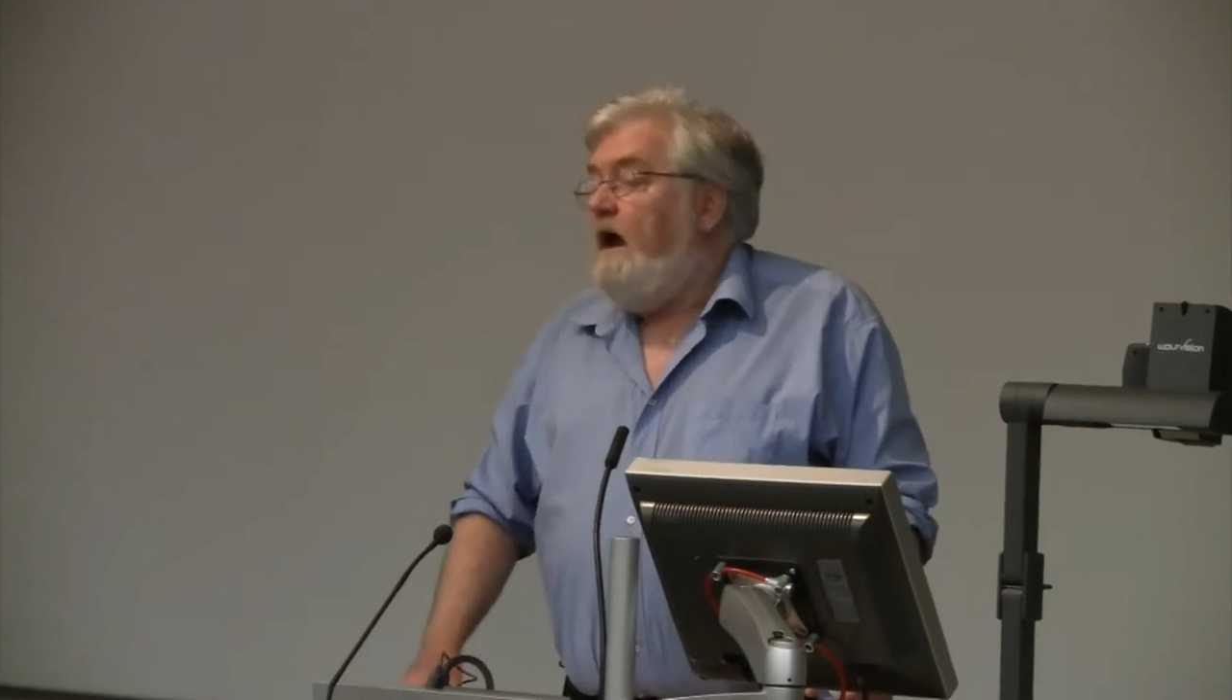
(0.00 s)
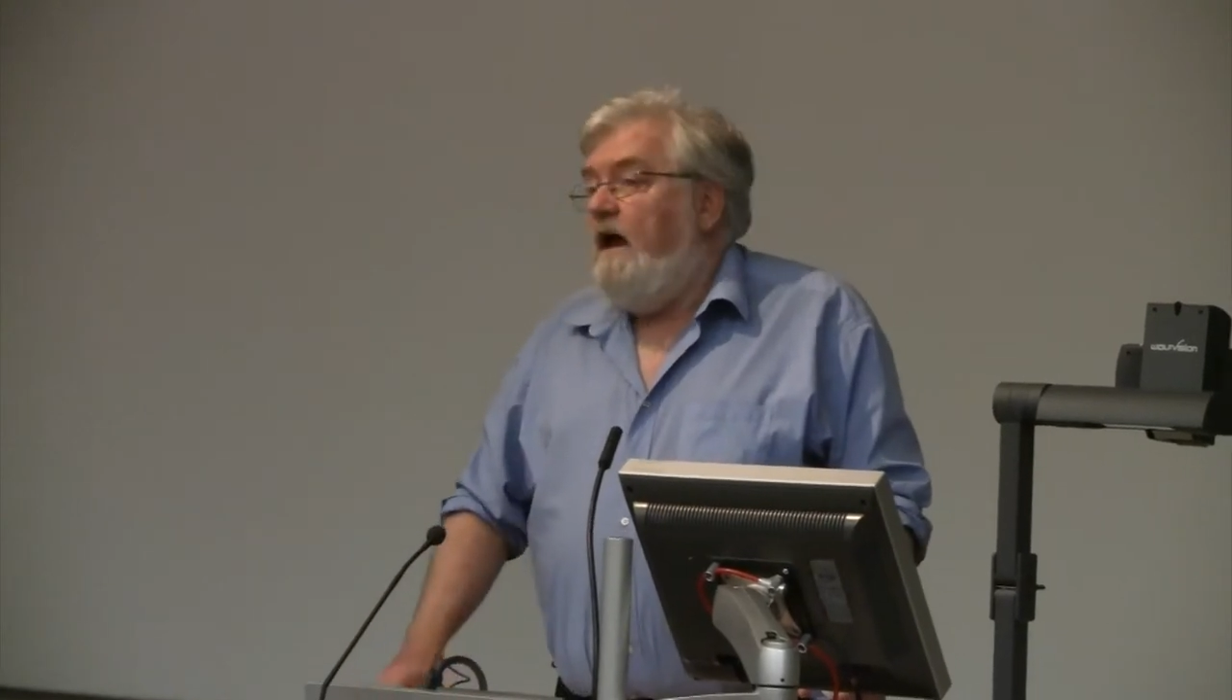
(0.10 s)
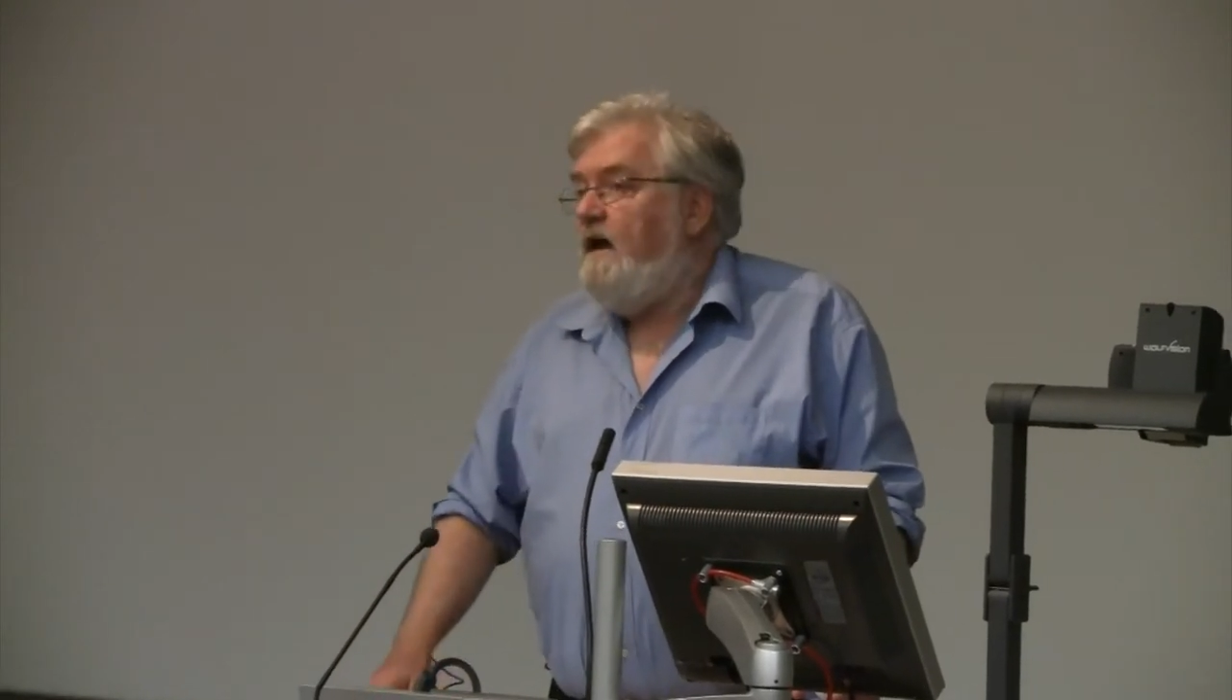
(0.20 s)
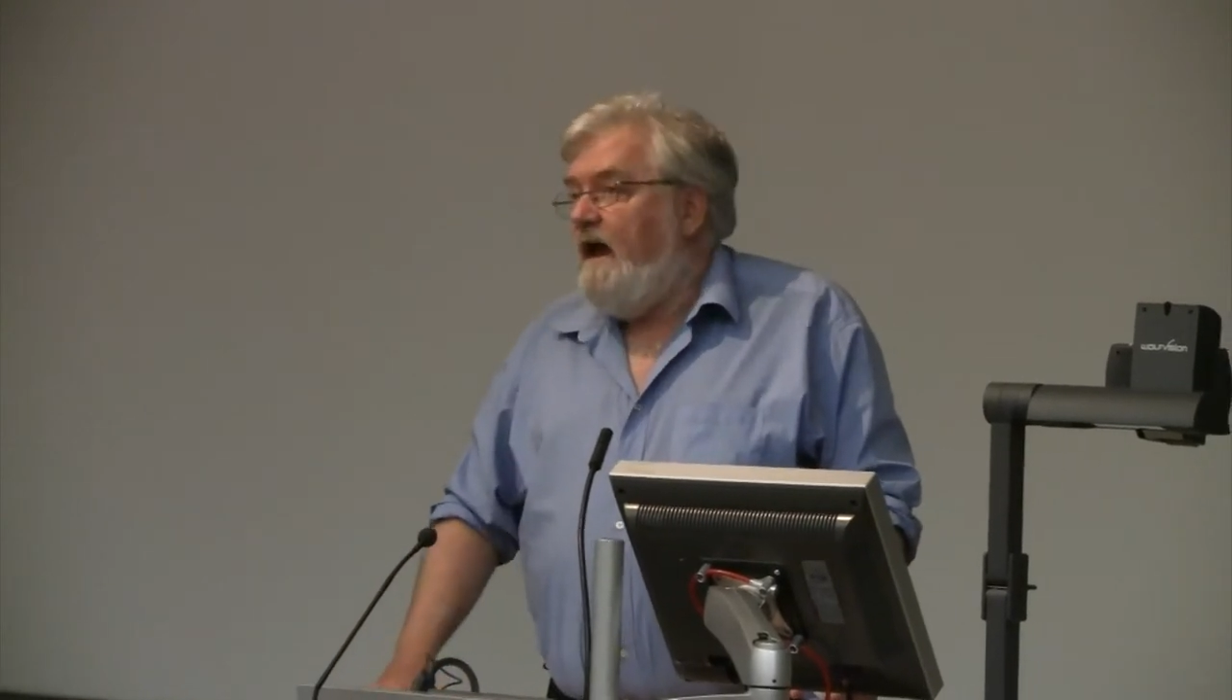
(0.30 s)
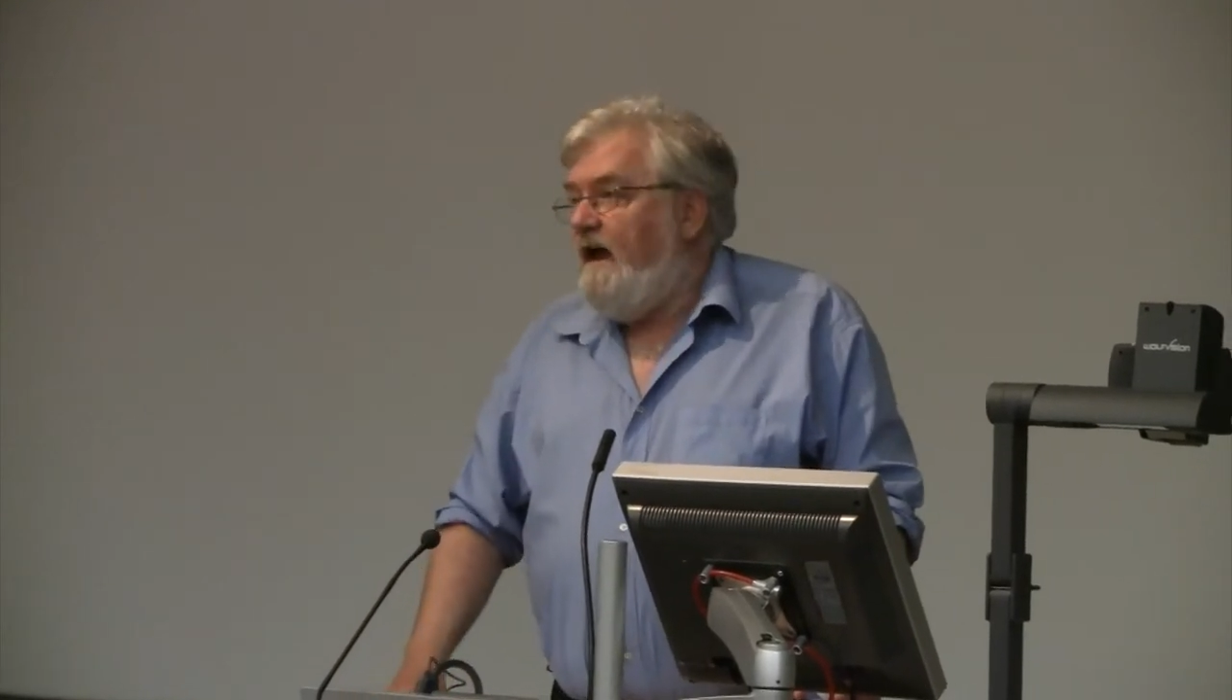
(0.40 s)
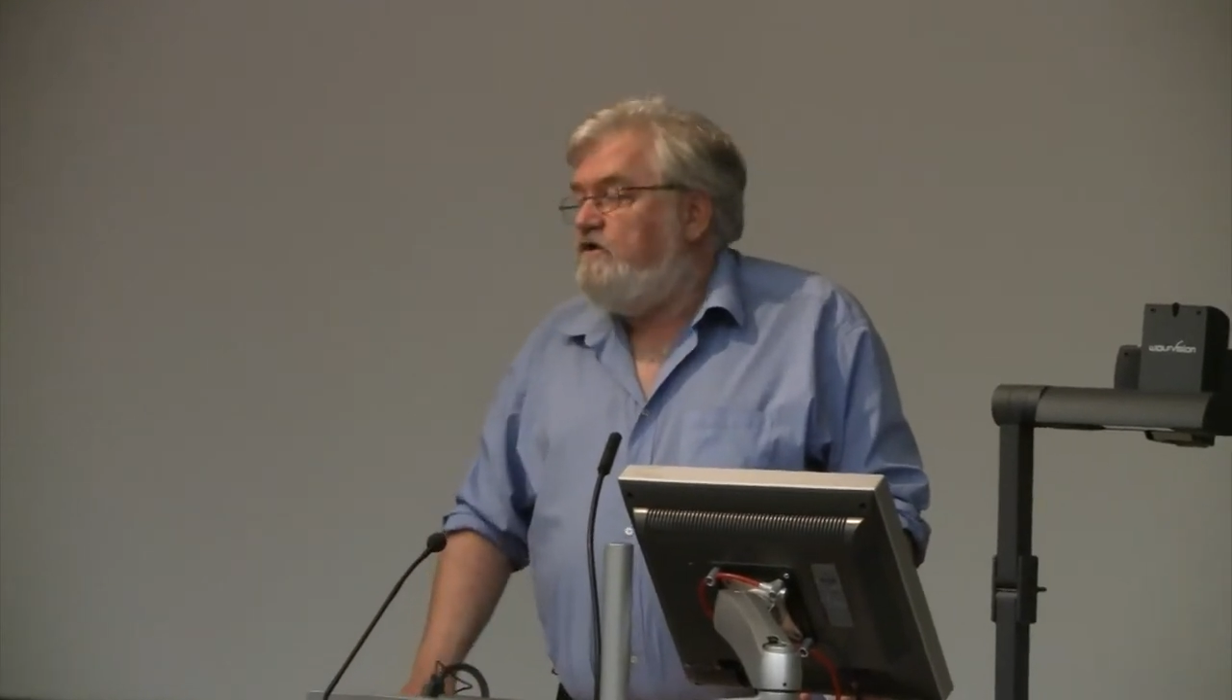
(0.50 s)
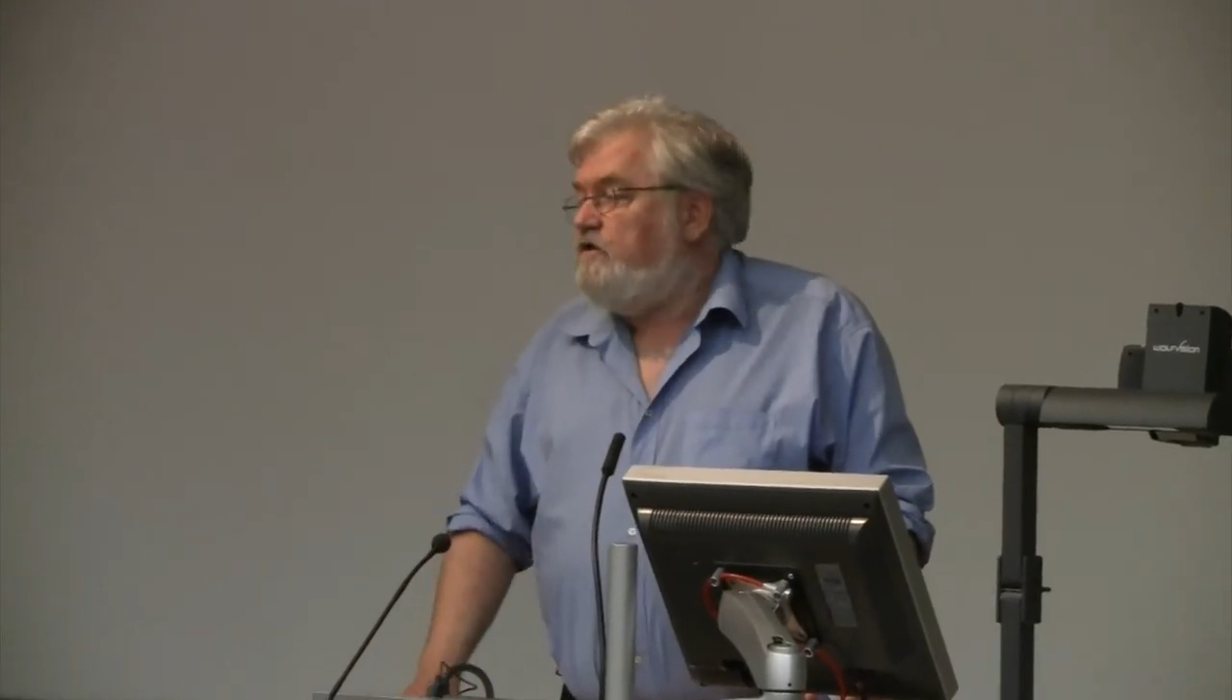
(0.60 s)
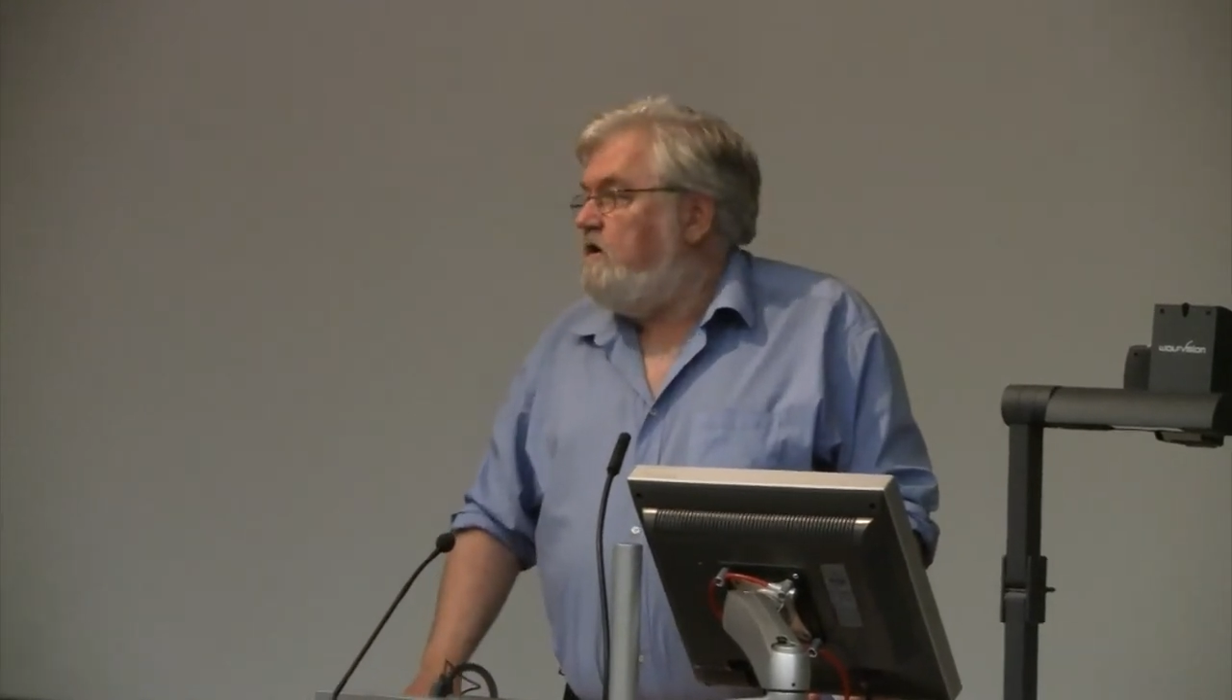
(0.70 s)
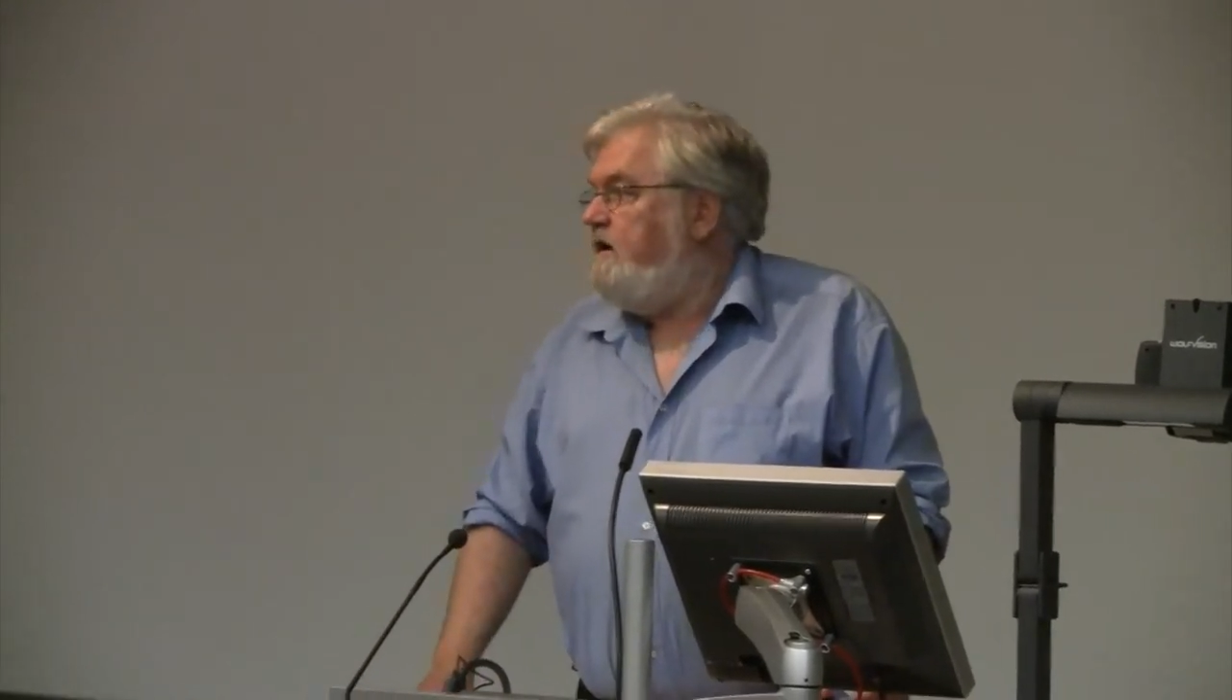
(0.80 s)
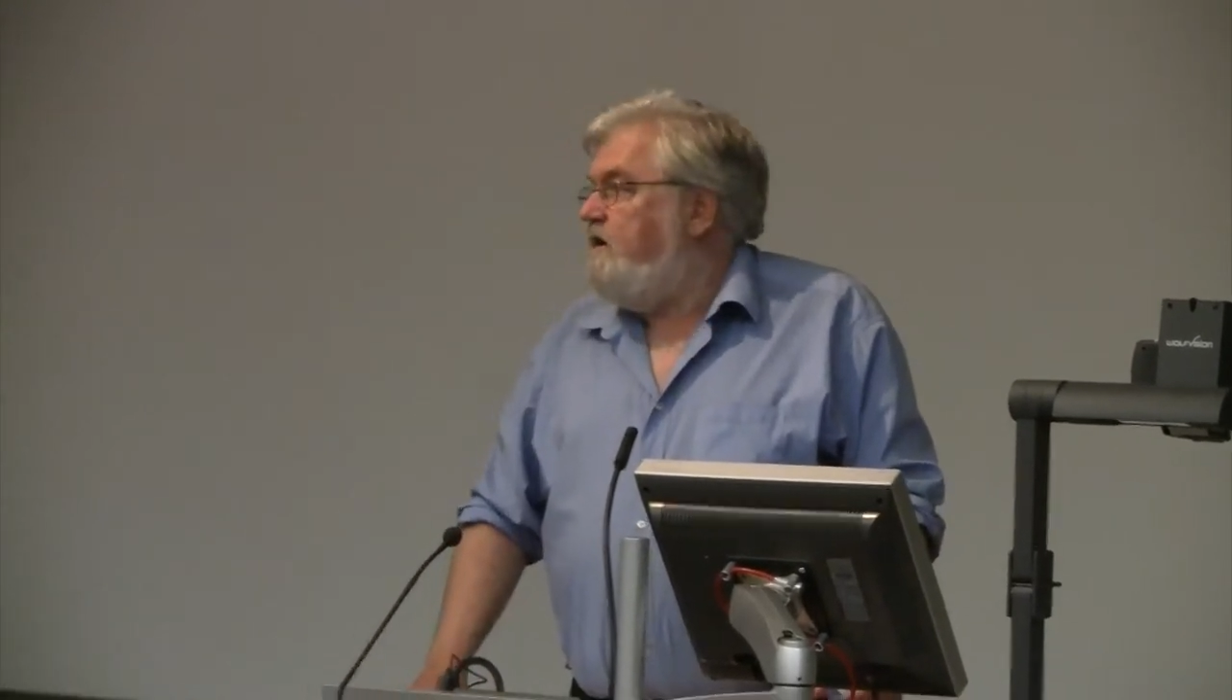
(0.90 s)
And
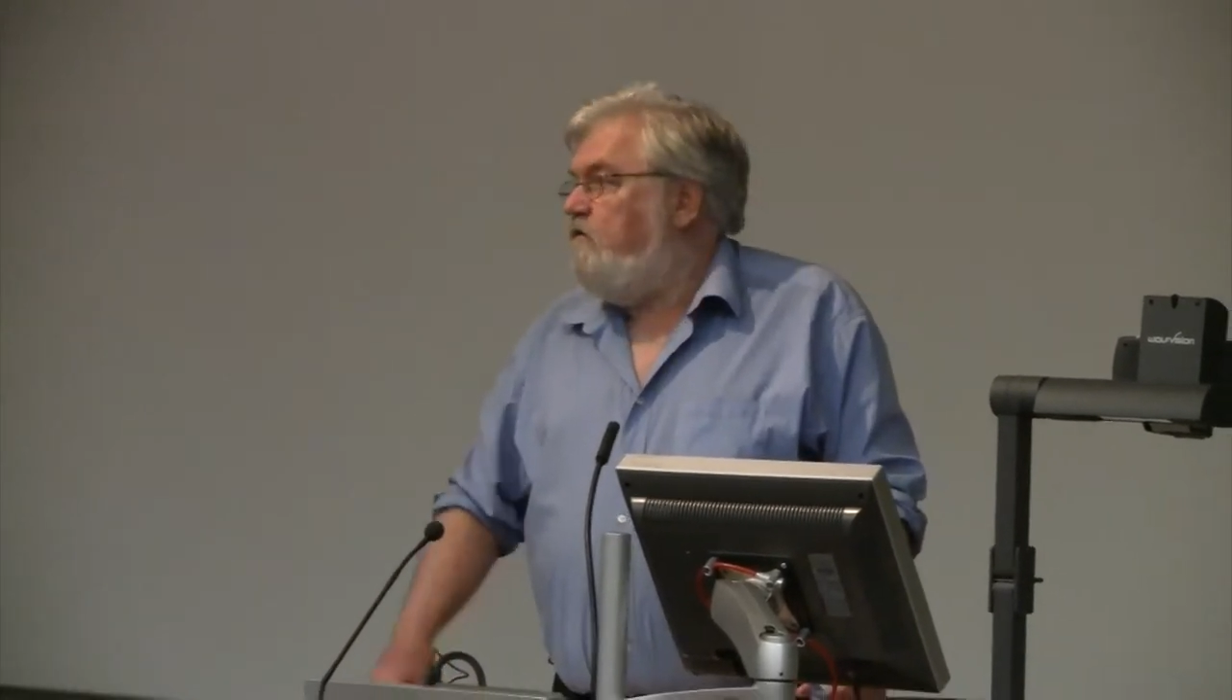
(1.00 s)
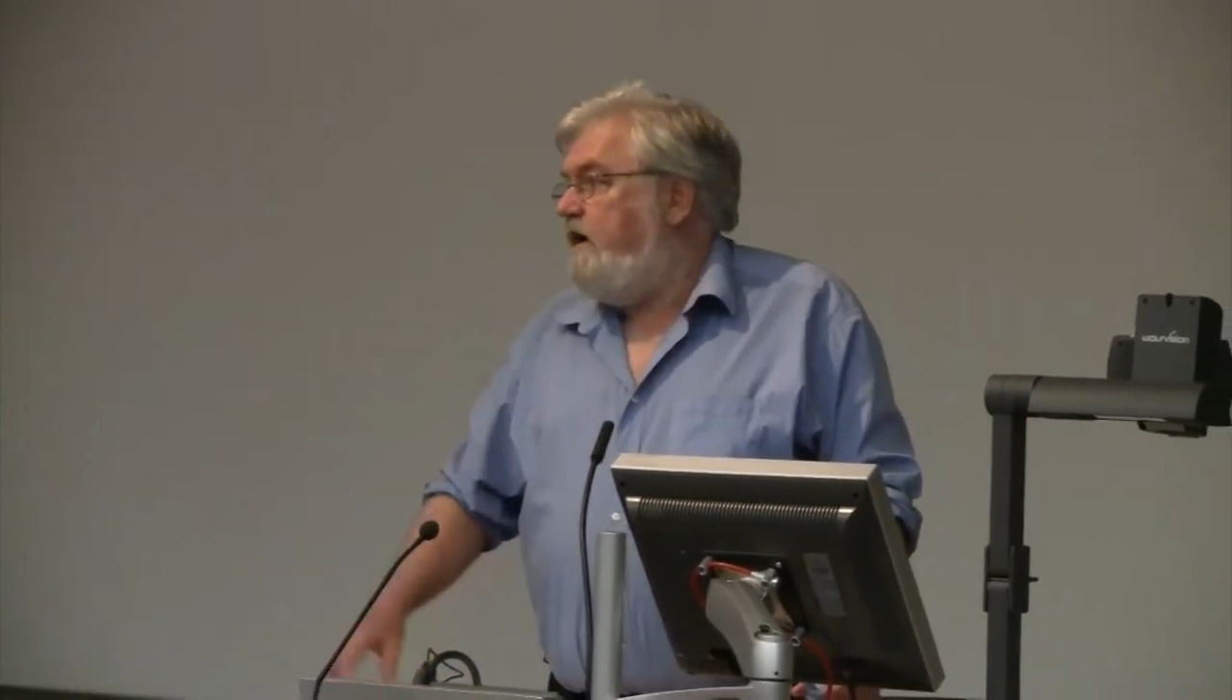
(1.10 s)
actually,